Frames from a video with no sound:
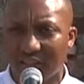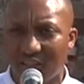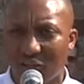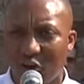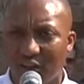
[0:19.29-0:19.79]

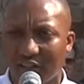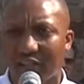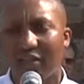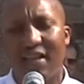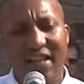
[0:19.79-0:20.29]
this park.
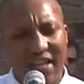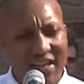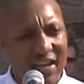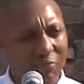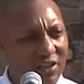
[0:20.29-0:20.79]

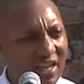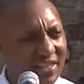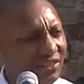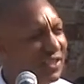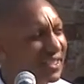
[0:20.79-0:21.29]
And I would
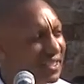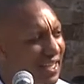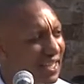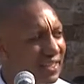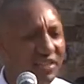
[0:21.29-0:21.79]
like to
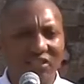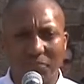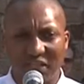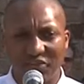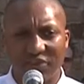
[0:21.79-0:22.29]
extend a
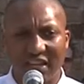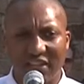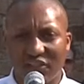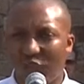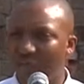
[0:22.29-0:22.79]
special thank you